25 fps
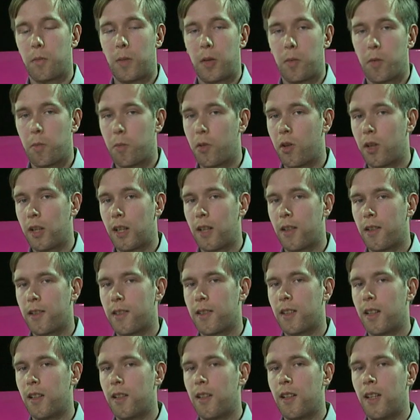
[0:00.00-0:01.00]
maybe more than
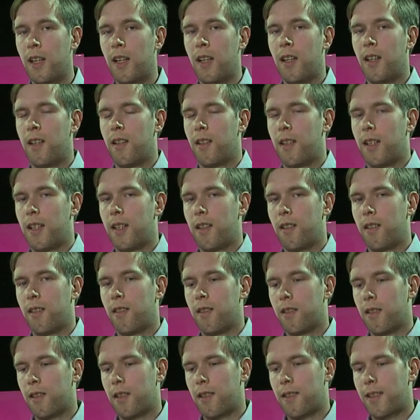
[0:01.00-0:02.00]
last year,
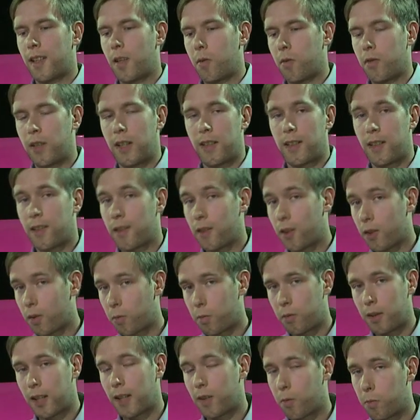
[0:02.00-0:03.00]
and some of that has not
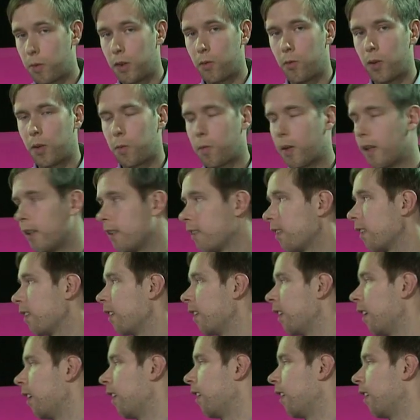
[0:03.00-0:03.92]
yet been repaid.